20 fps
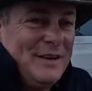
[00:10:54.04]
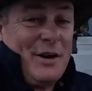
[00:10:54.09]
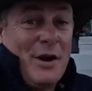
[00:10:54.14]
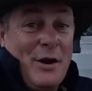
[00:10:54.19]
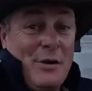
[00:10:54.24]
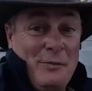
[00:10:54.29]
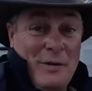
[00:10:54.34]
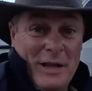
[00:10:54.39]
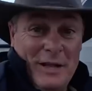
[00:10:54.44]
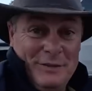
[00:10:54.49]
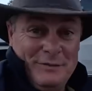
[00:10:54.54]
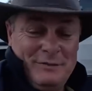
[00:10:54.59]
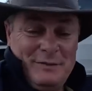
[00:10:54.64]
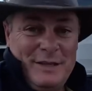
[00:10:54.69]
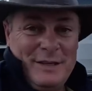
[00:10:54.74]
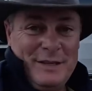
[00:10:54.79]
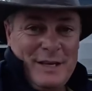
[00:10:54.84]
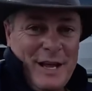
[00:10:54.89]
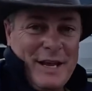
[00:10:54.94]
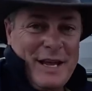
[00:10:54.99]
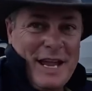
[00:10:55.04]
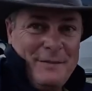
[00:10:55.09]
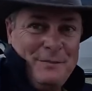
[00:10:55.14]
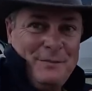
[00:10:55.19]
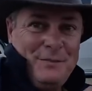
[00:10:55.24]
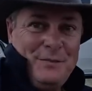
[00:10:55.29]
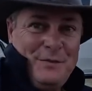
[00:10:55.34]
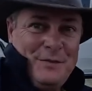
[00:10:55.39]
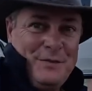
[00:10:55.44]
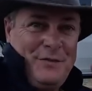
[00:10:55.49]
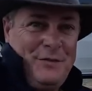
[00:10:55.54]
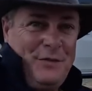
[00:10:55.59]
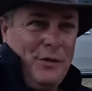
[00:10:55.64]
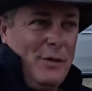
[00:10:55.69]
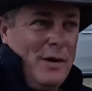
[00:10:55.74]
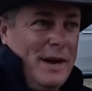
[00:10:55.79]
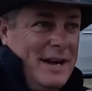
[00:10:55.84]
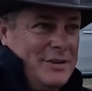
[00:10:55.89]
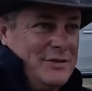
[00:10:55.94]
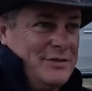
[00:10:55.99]
I will. Okay,
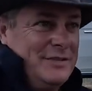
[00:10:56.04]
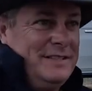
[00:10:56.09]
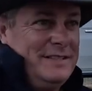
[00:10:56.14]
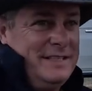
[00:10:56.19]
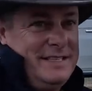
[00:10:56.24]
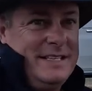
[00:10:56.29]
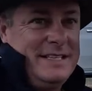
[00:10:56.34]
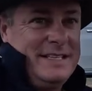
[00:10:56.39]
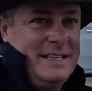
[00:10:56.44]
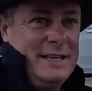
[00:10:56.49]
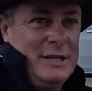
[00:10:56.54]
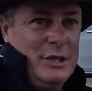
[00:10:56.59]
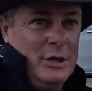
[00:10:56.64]
460